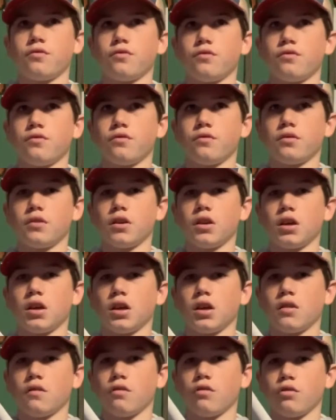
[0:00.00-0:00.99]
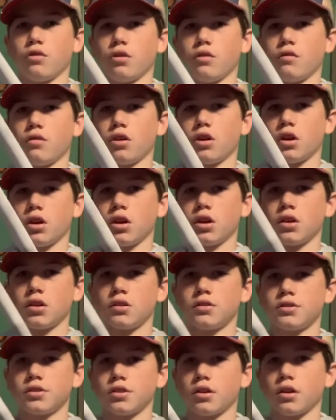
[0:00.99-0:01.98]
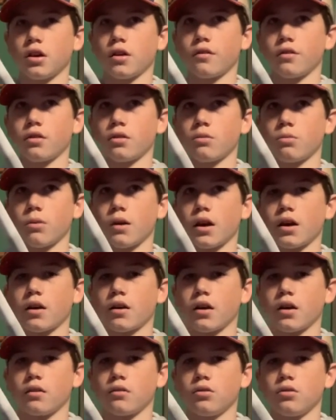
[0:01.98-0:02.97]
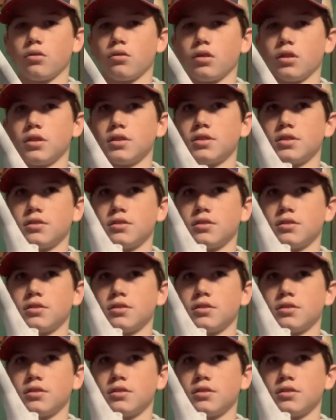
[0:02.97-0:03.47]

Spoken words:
favorite rod. Sorry for the background noise.